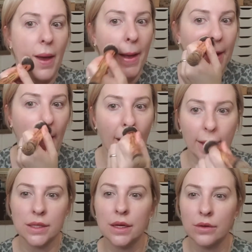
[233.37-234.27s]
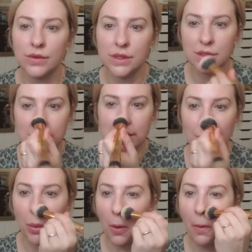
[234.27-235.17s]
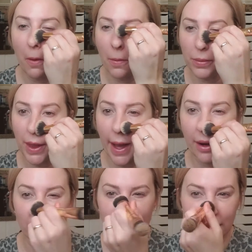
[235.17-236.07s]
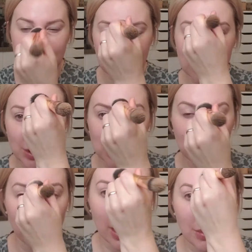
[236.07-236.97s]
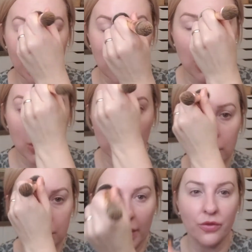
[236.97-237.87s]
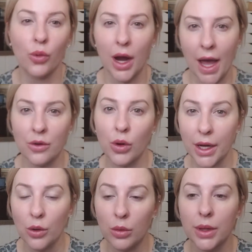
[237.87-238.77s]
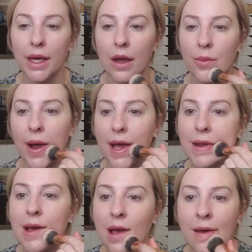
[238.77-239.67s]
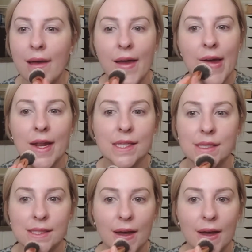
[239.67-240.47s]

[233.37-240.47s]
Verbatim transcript: and kind of stipple the areas, especially around my nose, my forehead, where I normally get red. And I just